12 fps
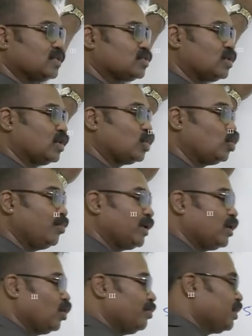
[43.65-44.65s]
Sorry,
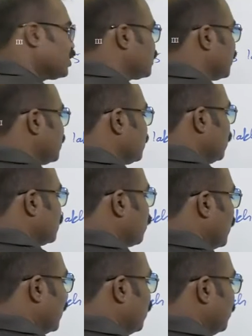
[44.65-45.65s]
cubic kilometers, guys, not
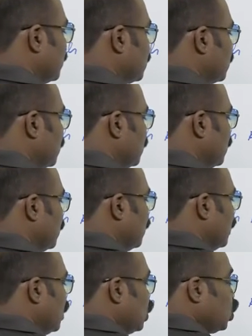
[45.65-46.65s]
square kilometers.
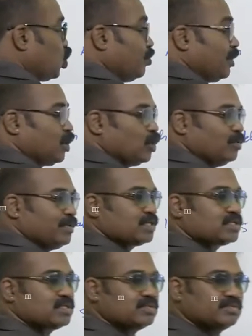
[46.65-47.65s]
Cubic
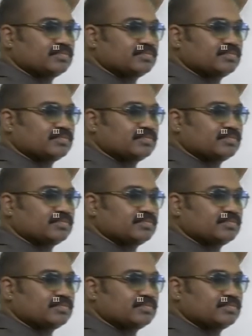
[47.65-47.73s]
kilometers.